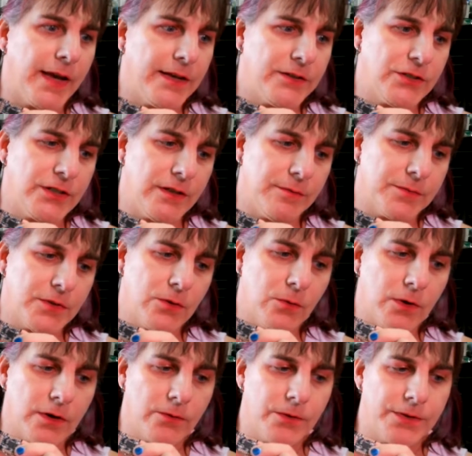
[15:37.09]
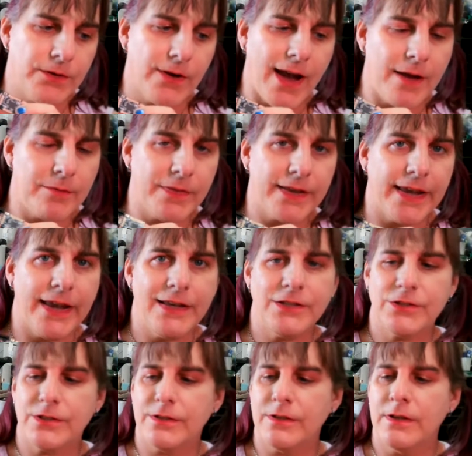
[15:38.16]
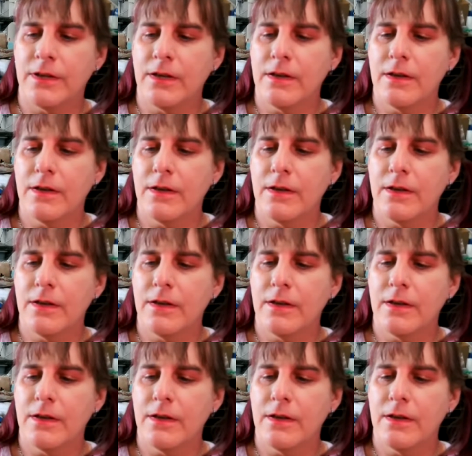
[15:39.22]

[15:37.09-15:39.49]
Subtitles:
that chip to work with your application.